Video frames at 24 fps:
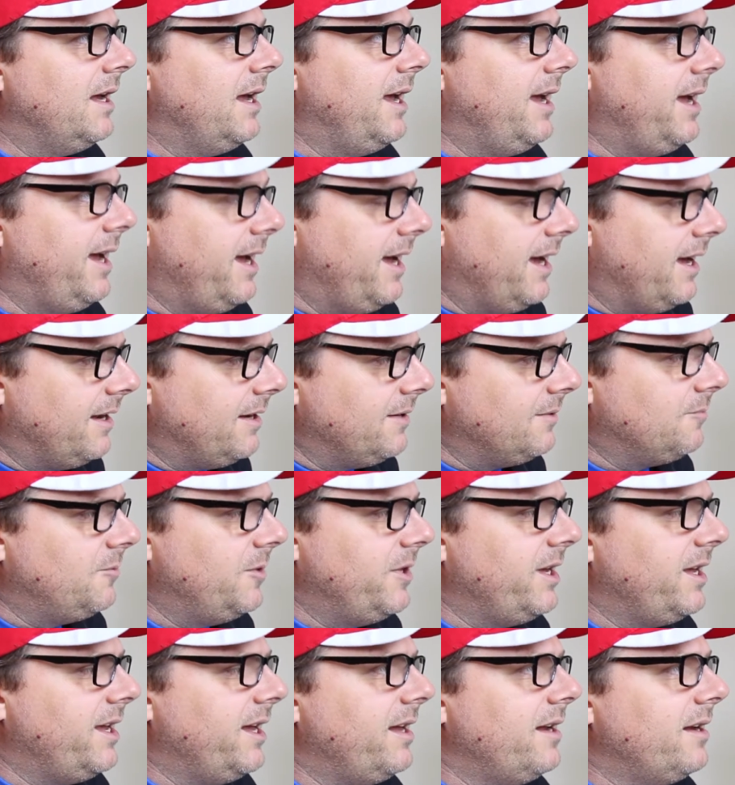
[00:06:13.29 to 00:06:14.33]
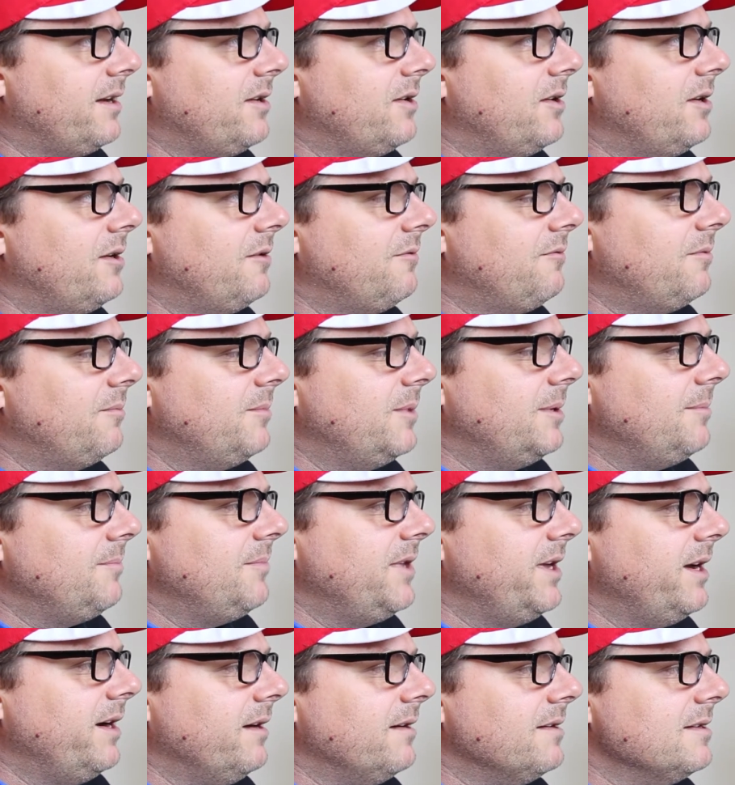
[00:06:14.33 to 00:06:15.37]
And we get a call from up
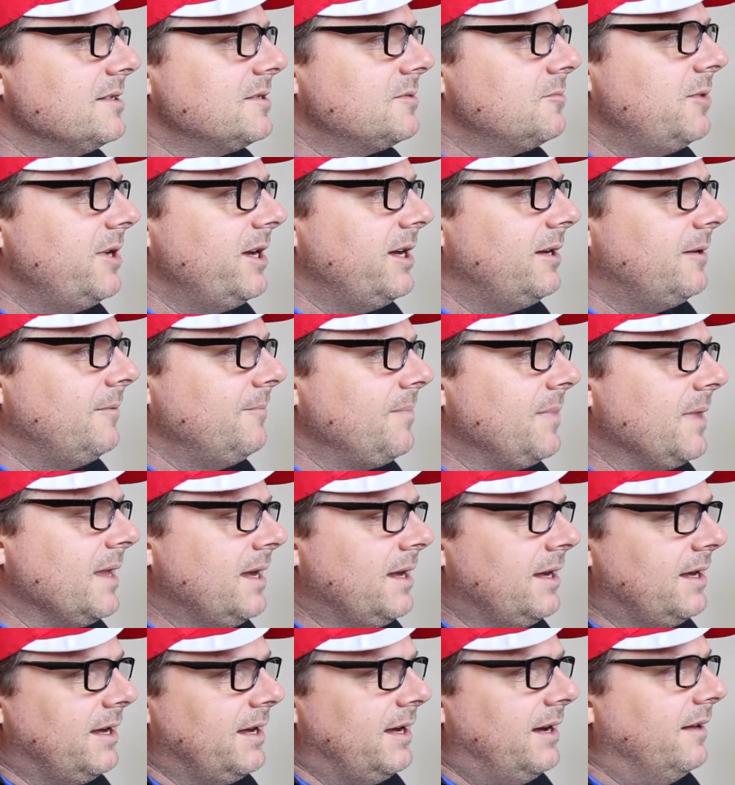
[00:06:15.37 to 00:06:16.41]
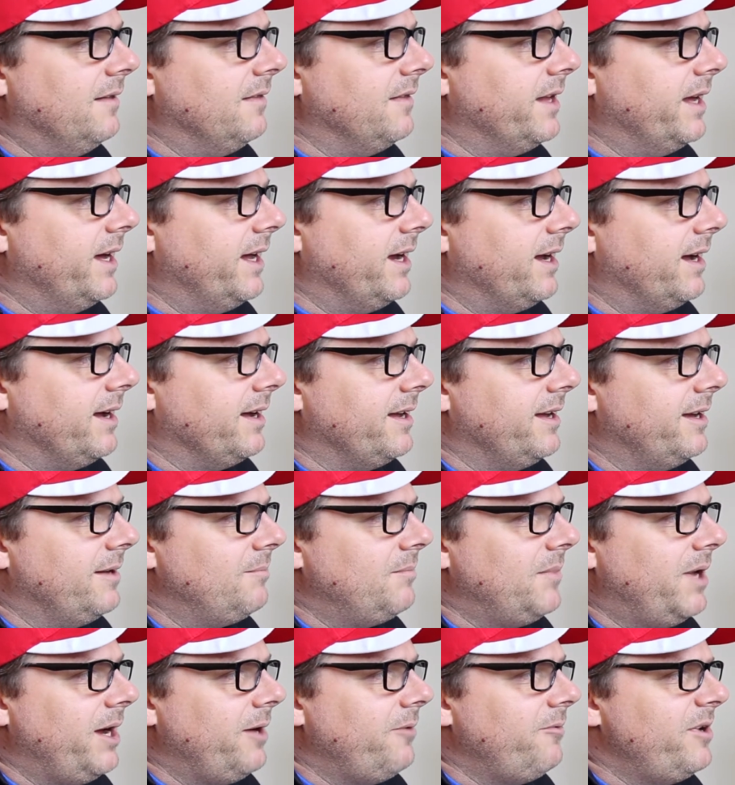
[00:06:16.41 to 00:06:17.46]
there as well, and then I hit
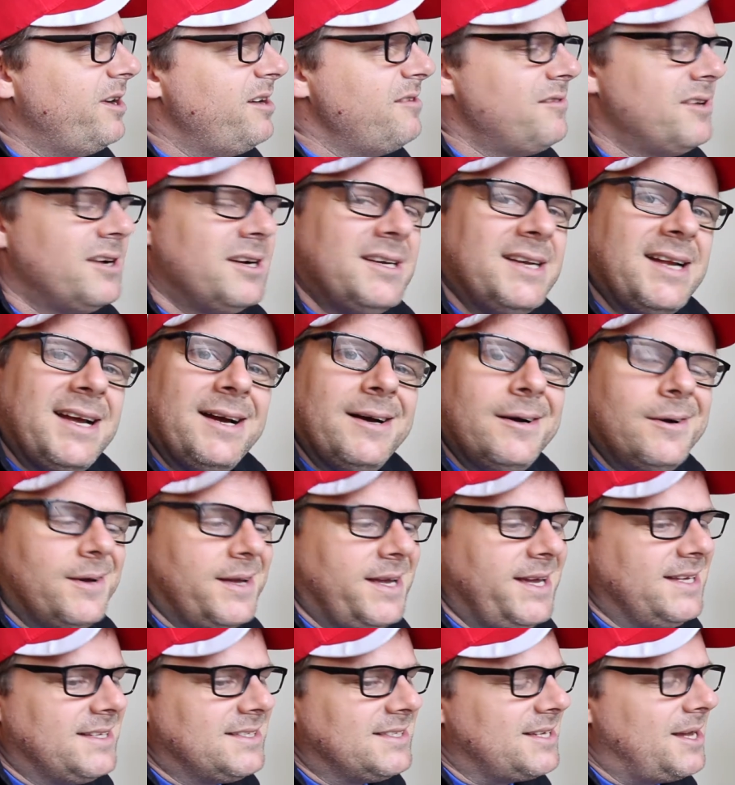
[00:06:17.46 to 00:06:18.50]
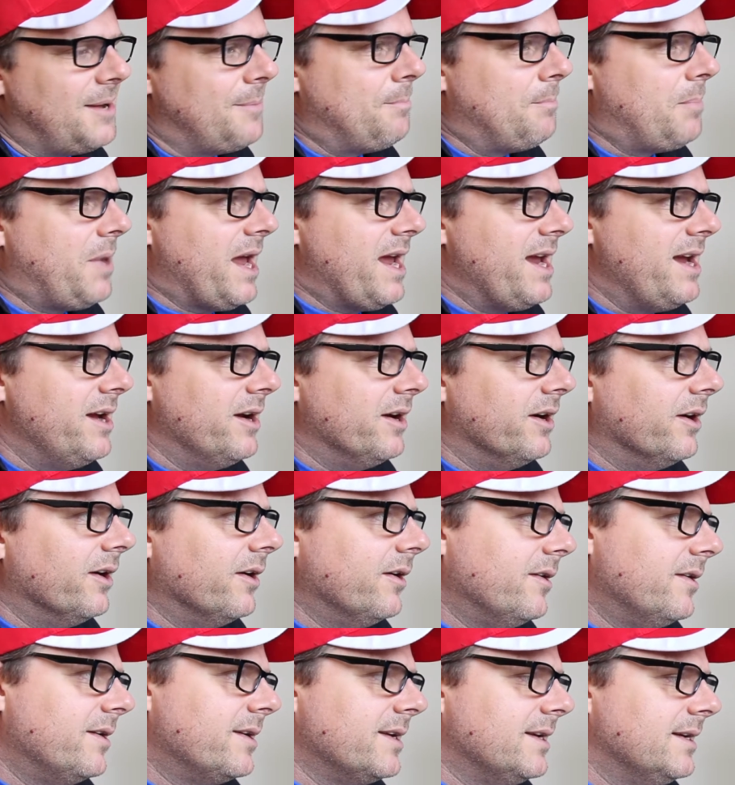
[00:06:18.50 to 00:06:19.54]
my river. Now it's a
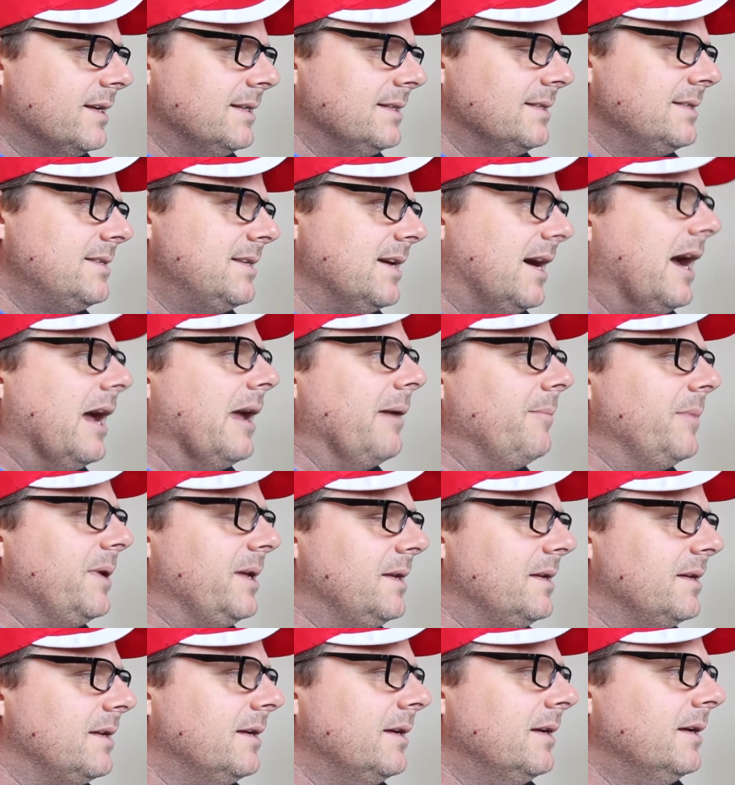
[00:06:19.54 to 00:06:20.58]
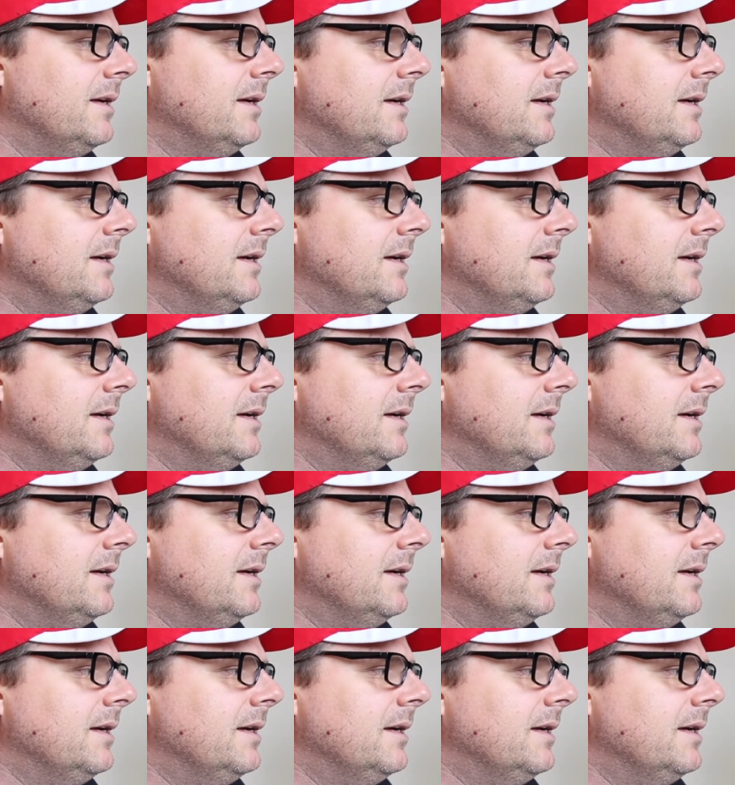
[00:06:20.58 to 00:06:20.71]
paired diamond.